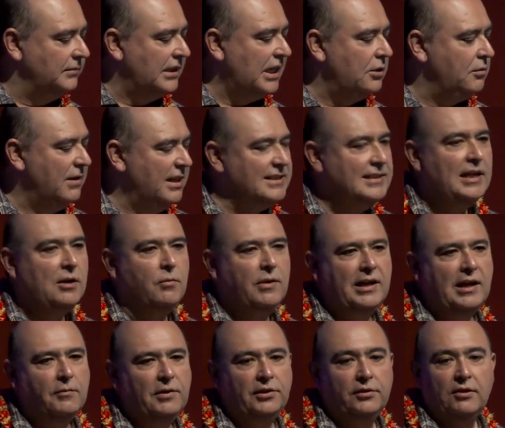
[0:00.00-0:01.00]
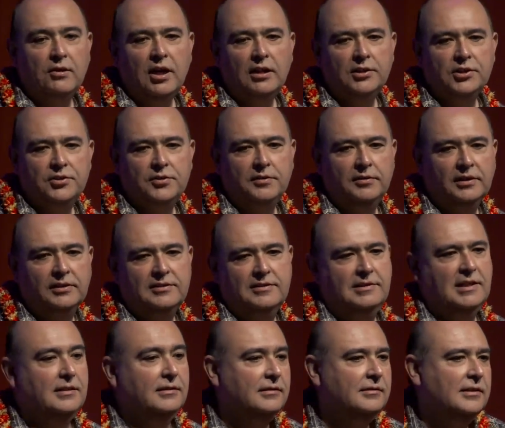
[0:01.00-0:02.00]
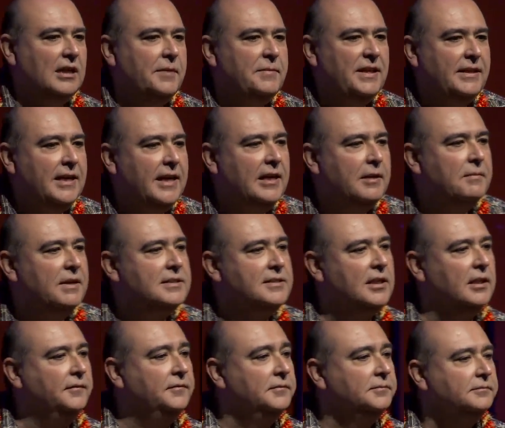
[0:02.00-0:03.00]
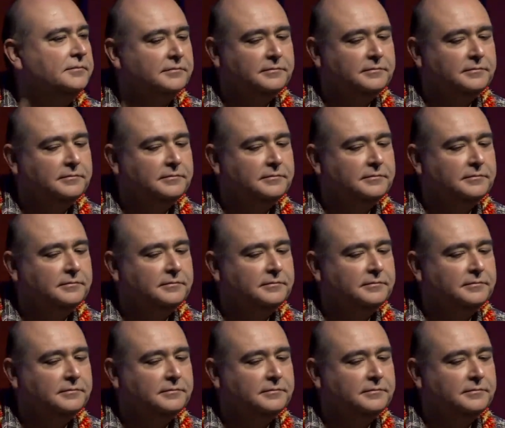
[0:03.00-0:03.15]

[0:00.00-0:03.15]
I don't want to say when I went to college because then I'd be dating myself.